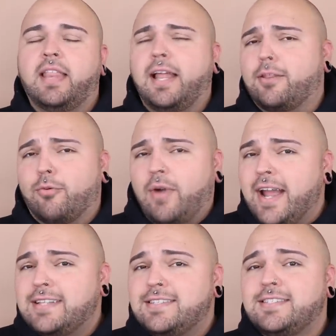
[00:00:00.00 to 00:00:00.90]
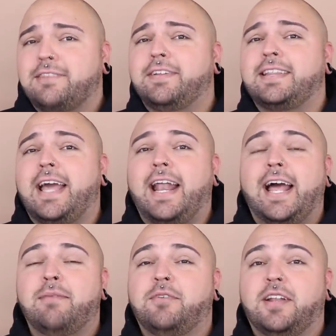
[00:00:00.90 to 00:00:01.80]
like the rides and stuff like that
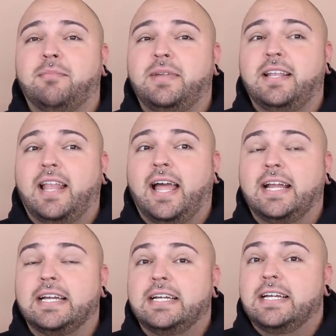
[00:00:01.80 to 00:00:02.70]
I'm gonna be like